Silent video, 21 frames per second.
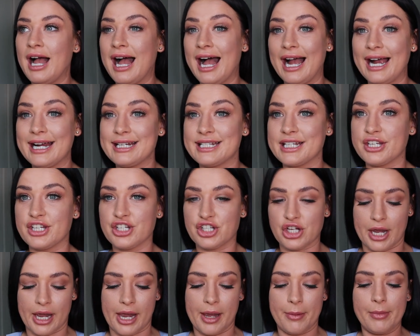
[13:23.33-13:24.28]
hiding your
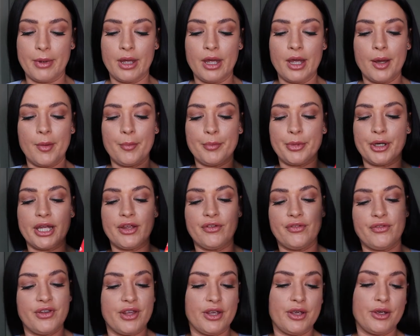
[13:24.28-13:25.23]
shame, but
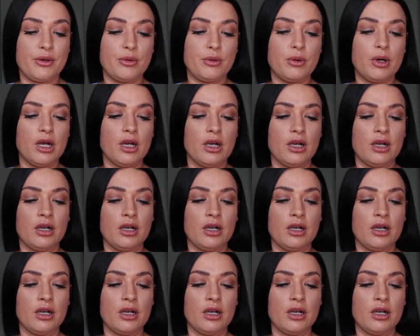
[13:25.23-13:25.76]
if you